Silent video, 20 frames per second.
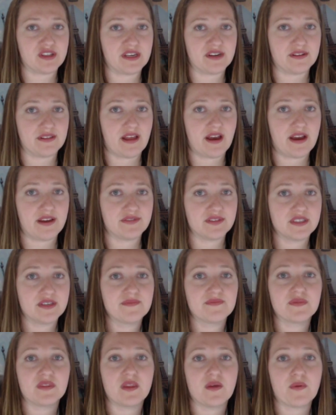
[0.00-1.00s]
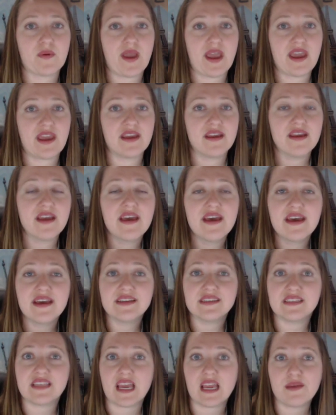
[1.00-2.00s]
their lives? Okay?
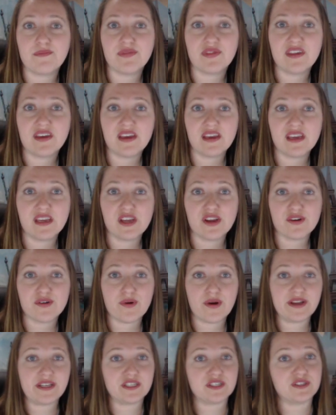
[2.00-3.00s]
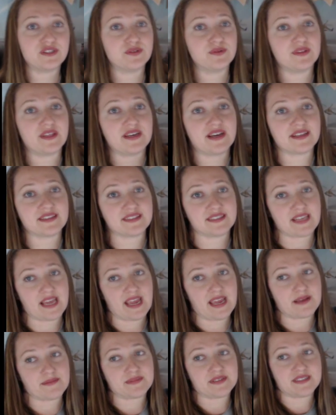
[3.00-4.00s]
Same thing, you're going to do that
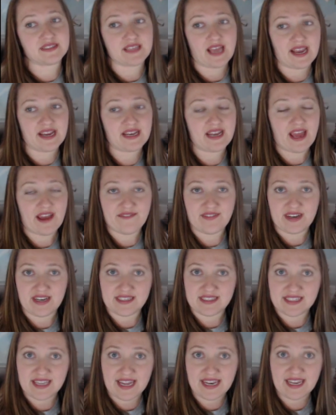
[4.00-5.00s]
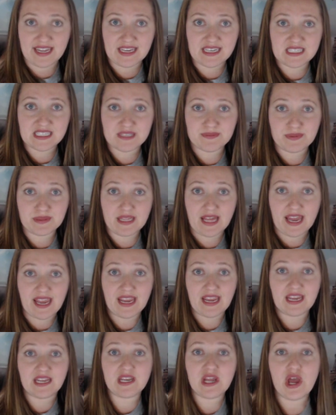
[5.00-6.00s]
same cite evidence and
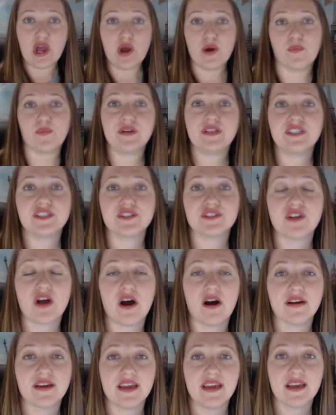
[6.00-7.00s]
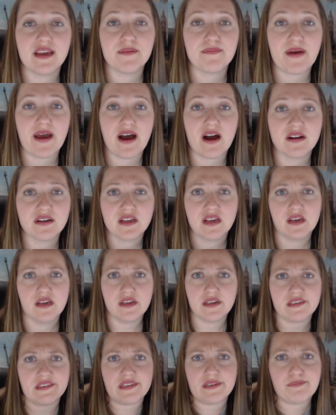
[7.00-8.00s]
explain when you're talking about
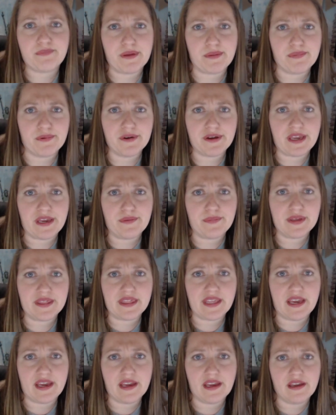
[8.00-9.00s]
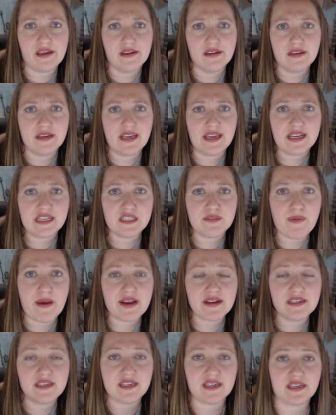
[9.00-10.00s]
did people get what they
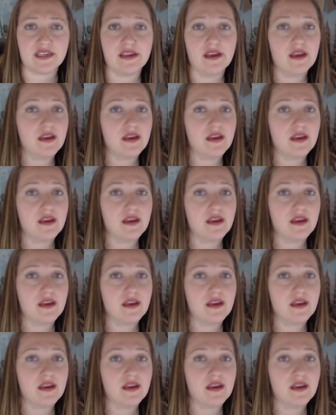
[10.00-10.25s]
expected?